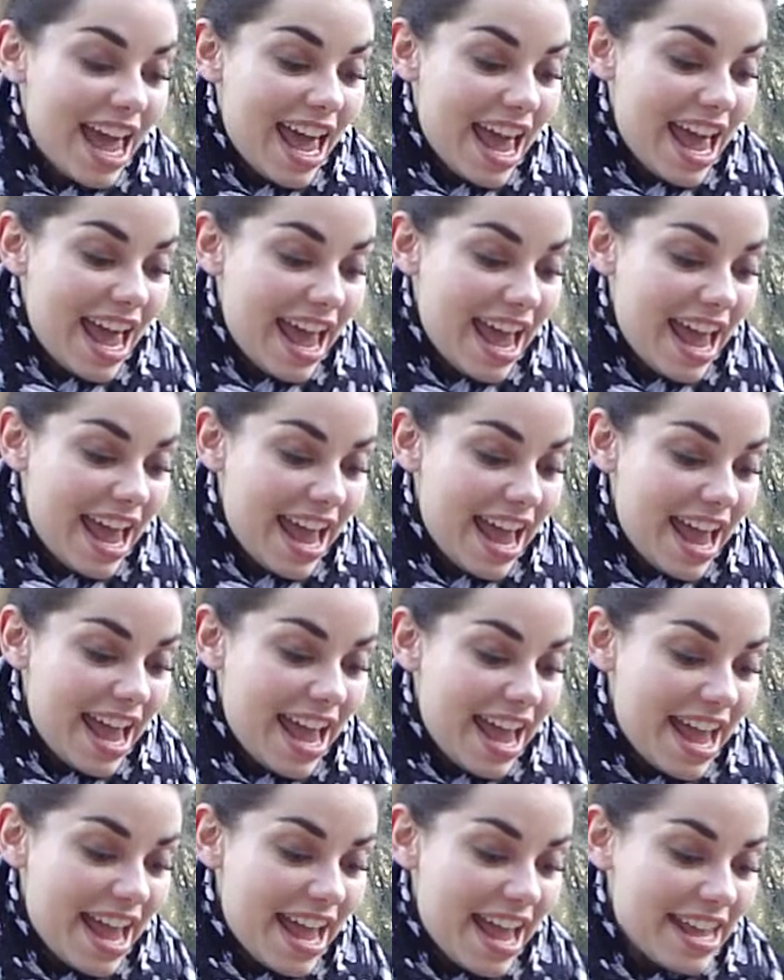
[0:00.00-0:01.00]

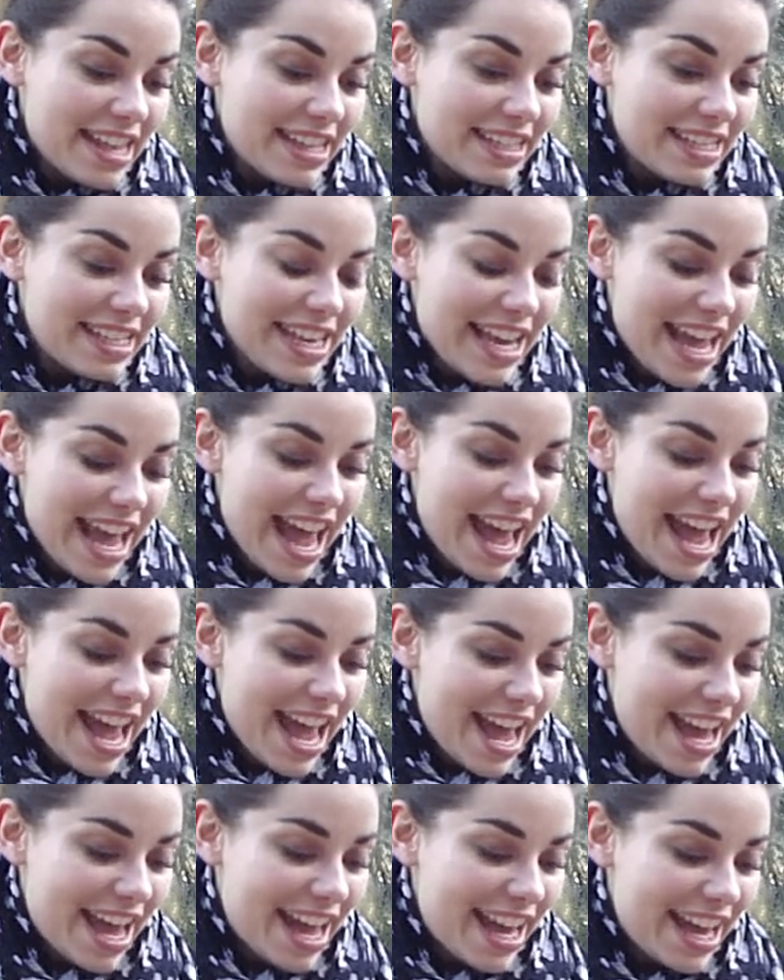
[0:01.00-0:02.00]
And yeah,